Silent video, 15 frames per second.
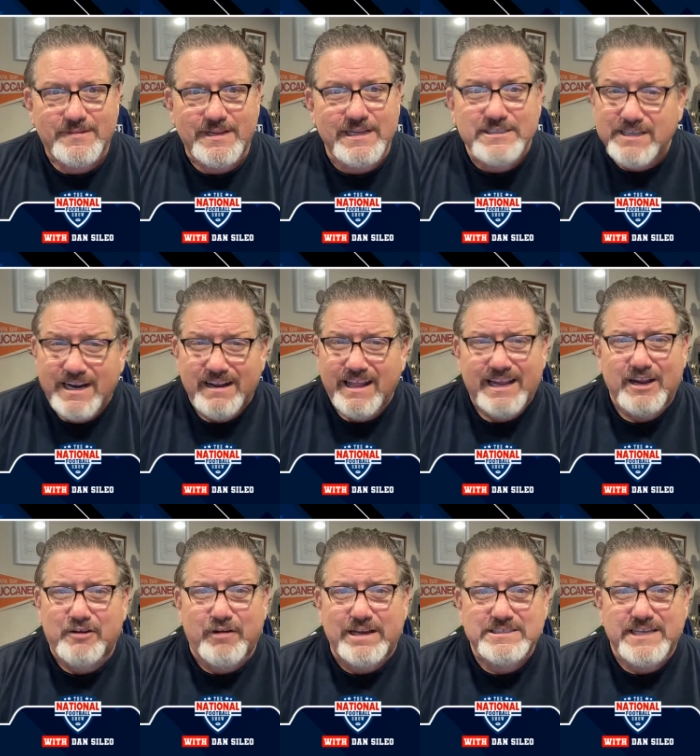Isn't it like a
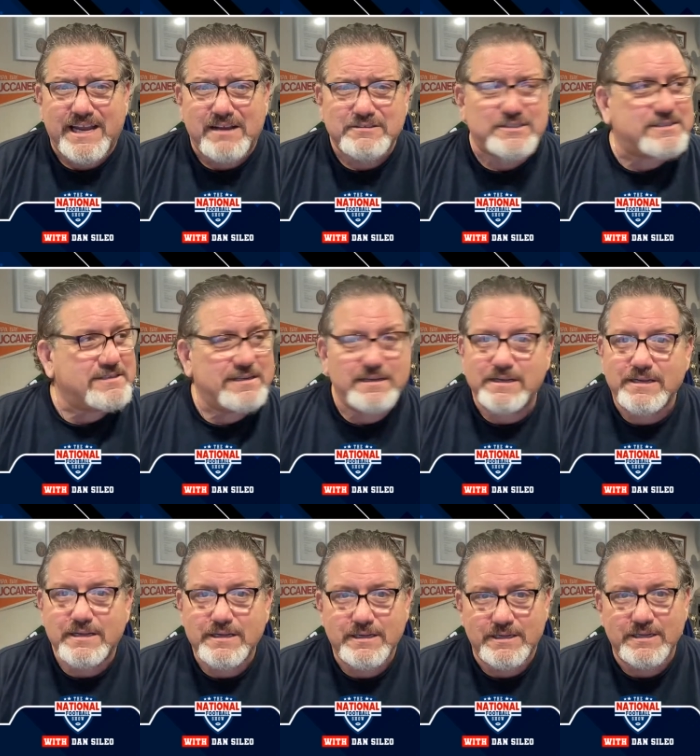crazy house?
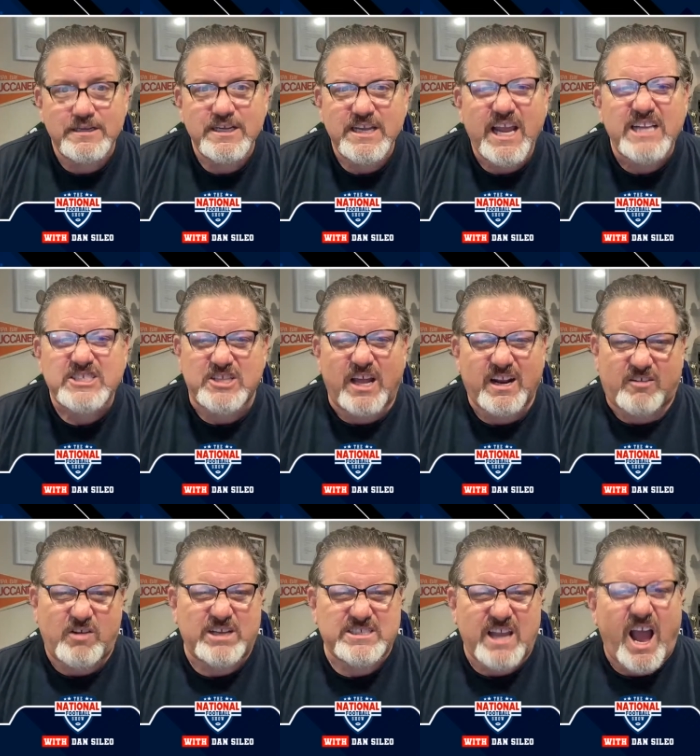It's not a
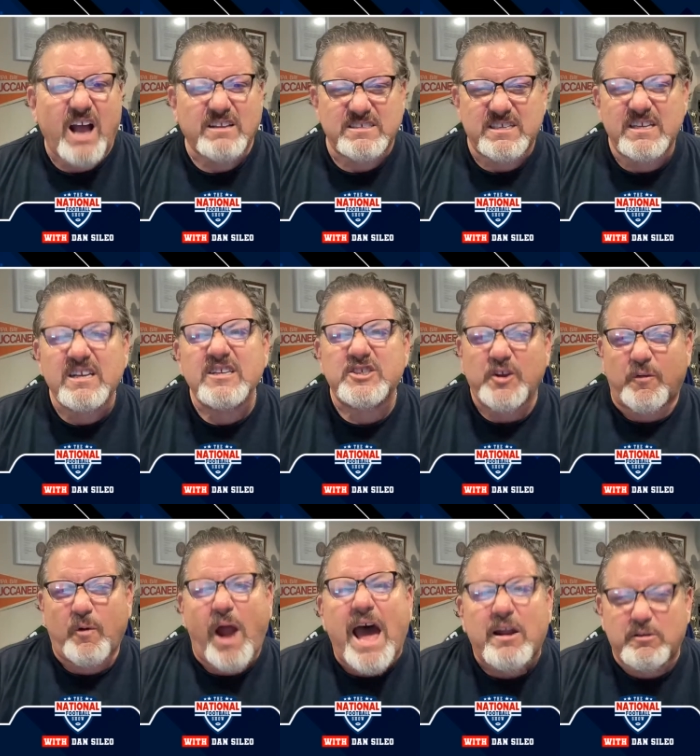crazy house.
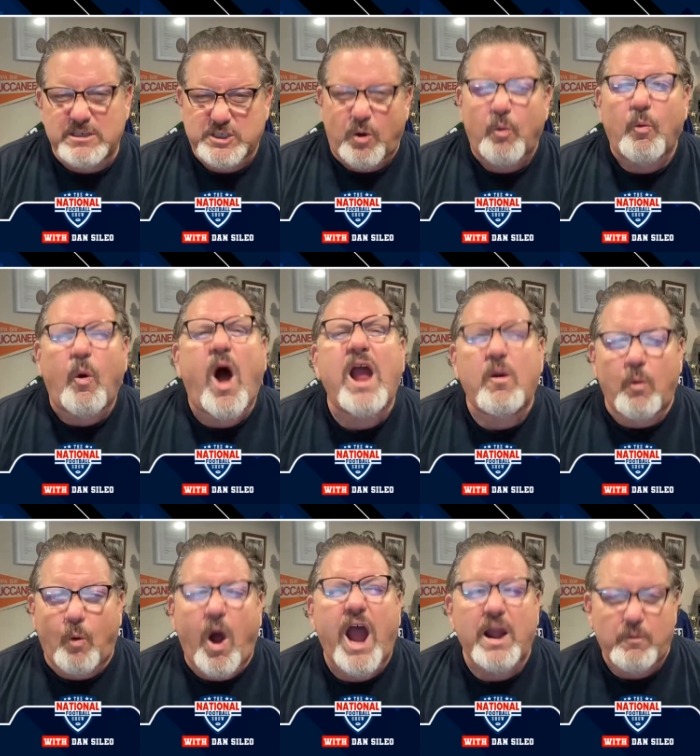Silverado is a white
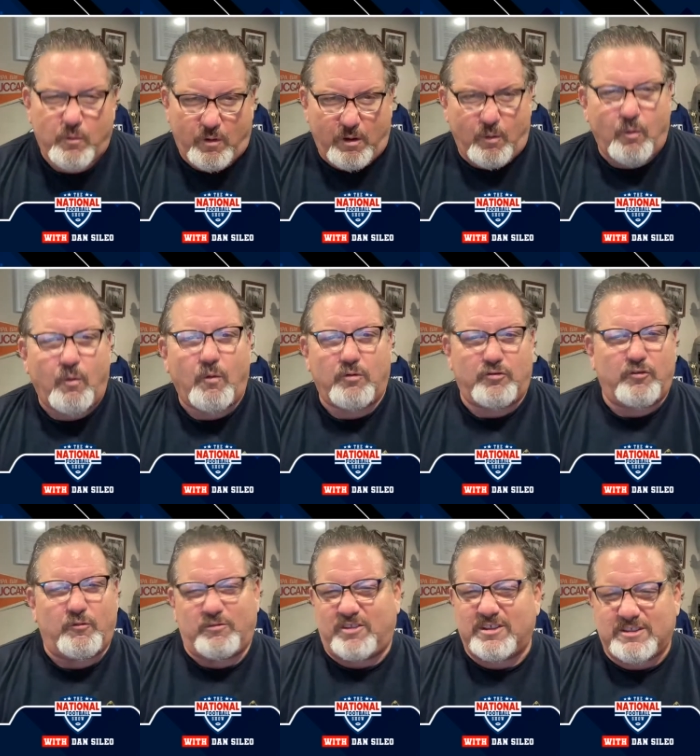wine
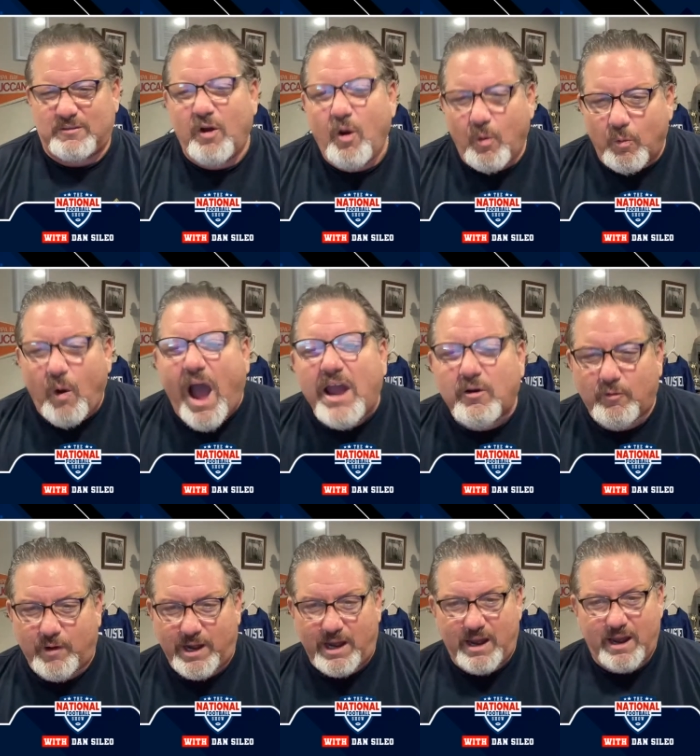
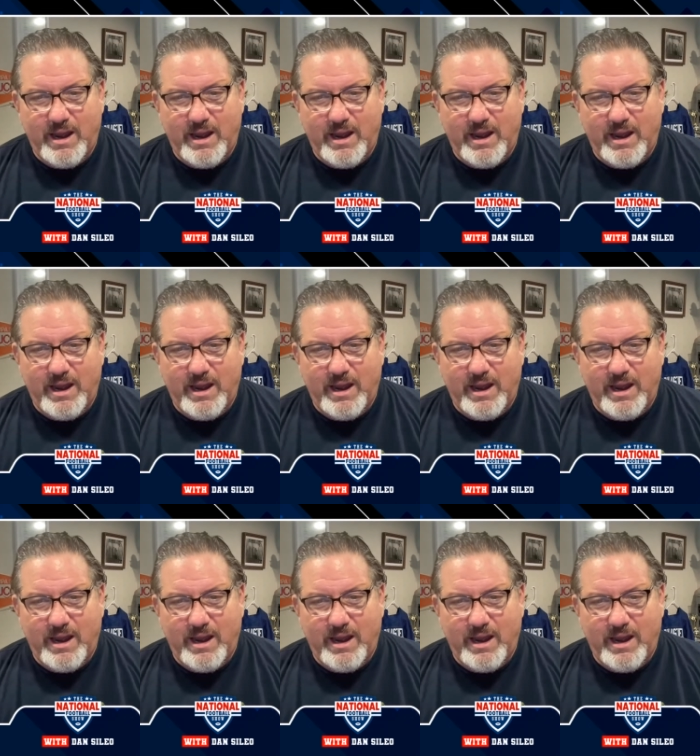winery.